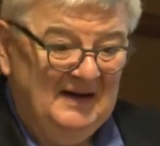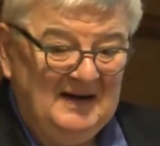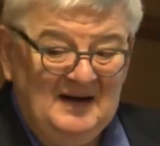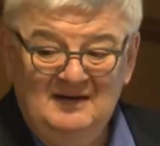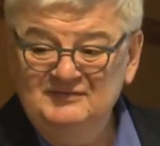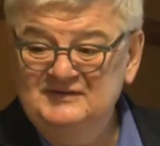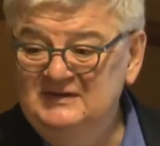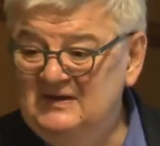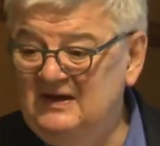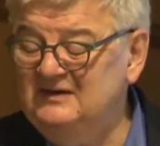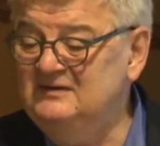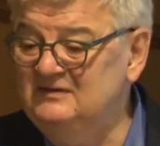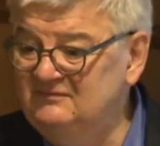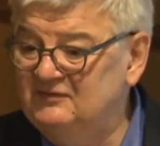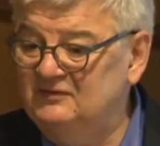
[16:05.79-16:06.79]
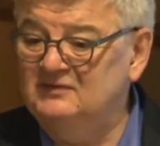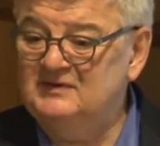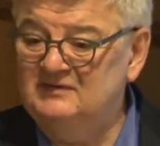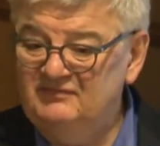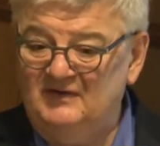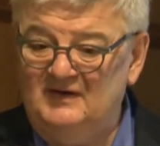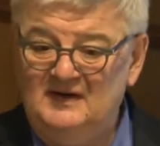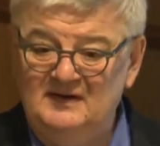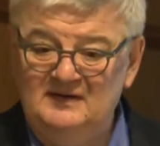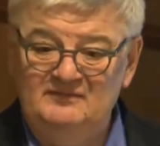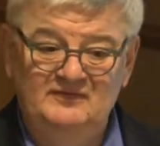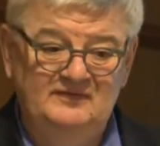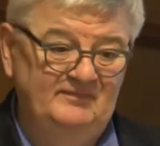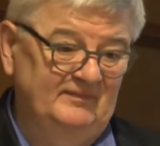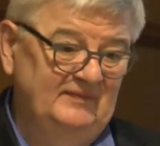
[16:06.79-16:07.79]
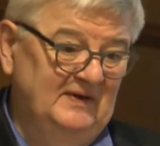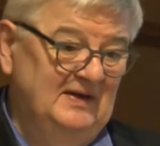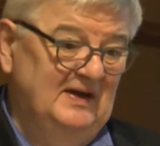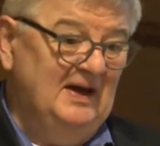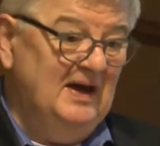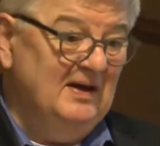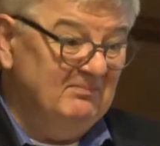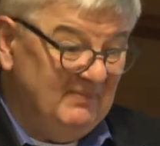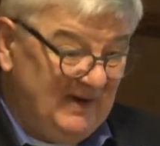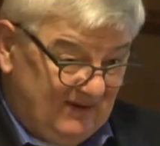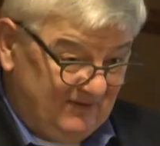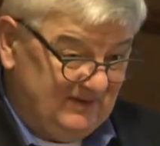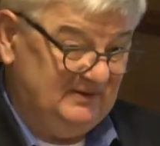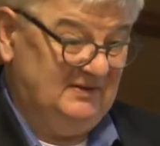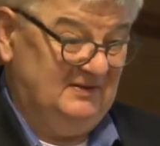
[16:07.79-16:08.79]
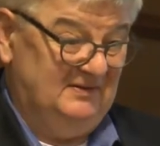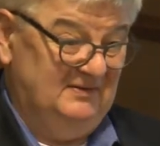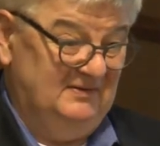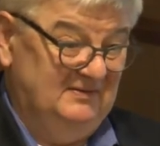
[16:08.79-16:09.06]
After 1945, America